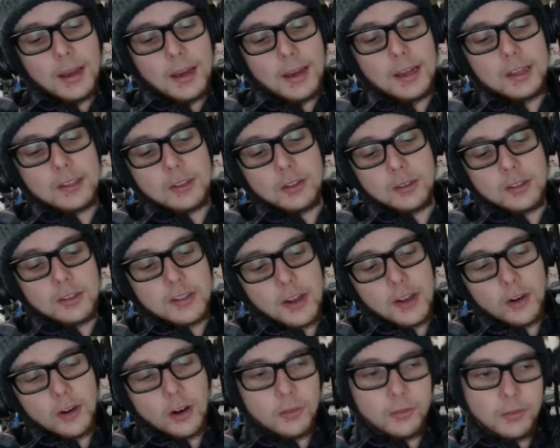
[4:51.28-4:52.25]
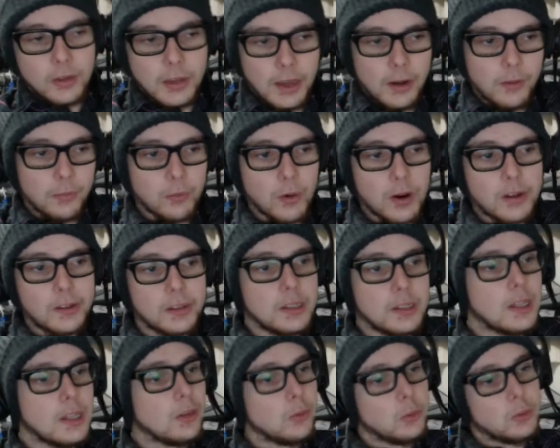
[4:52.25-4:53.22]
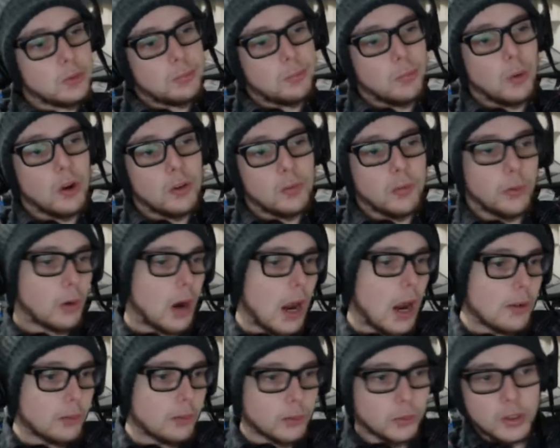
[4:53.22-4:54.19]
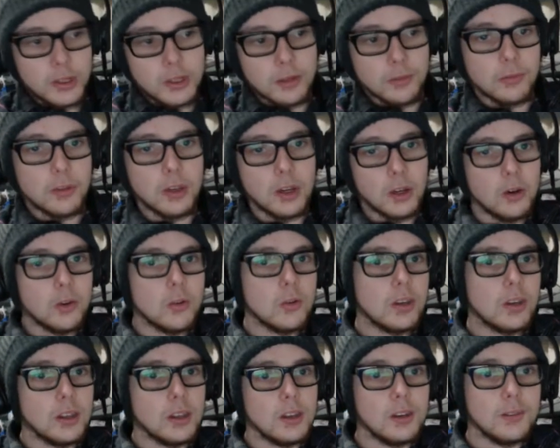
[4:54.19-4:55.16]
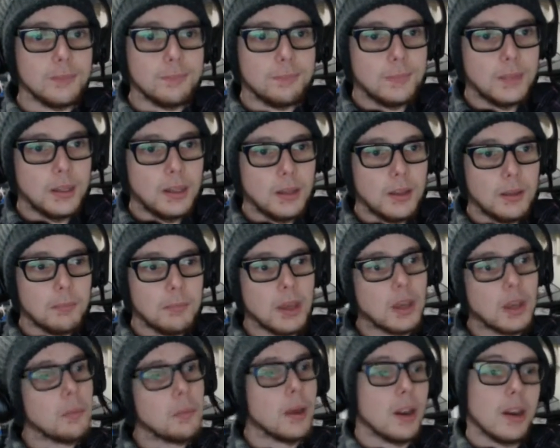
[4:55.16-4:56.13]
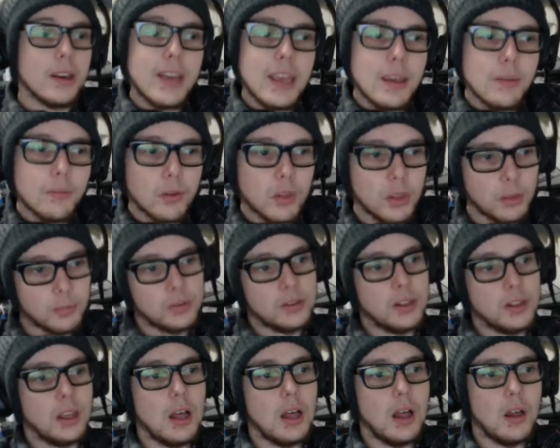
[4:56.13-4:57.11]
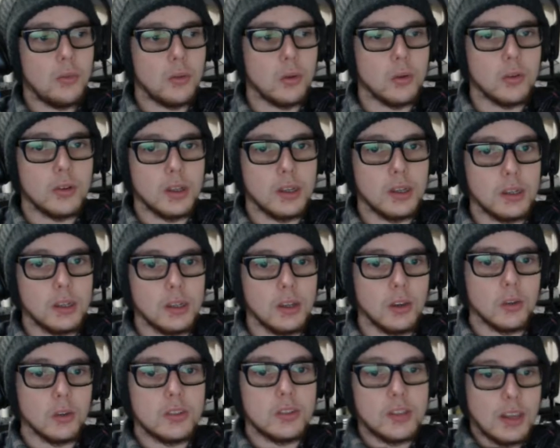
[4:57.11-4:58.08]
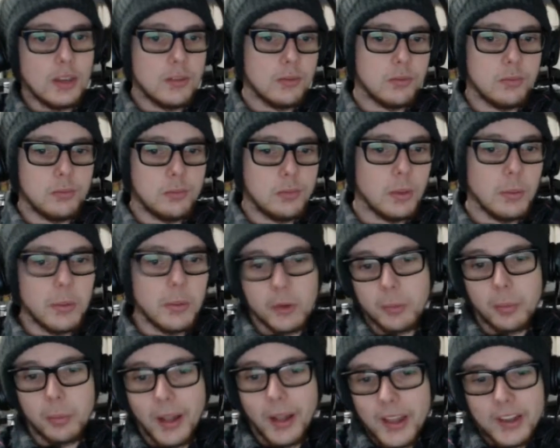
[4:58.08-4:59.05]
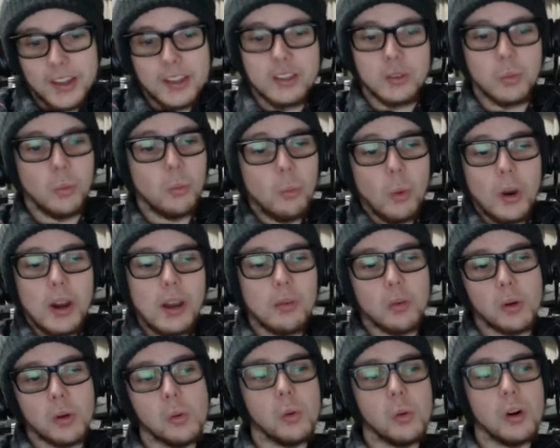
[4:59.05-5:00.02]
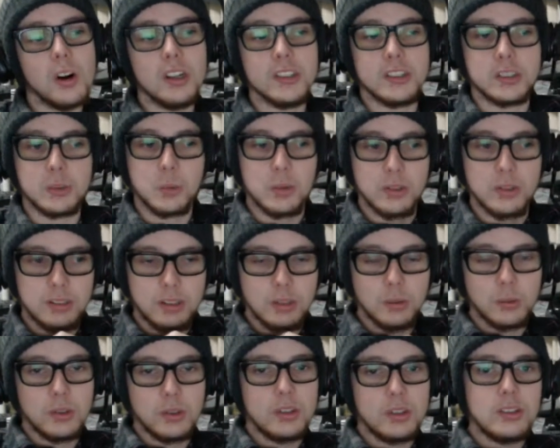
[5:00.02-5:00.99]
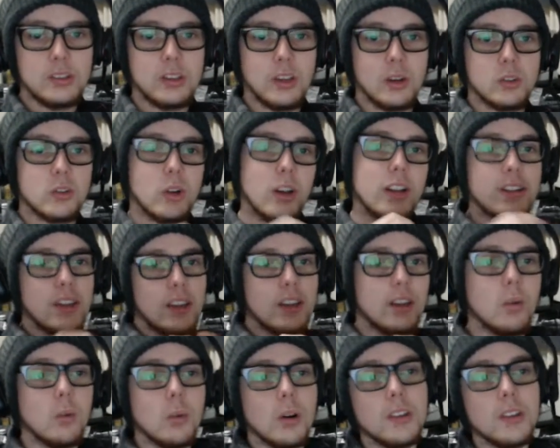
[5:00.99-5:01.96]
so it started off kind of friendly. Then it was more of a rivalry of who can make a better name for themselves, who can save those planets, whatever it was. It was trying to take it one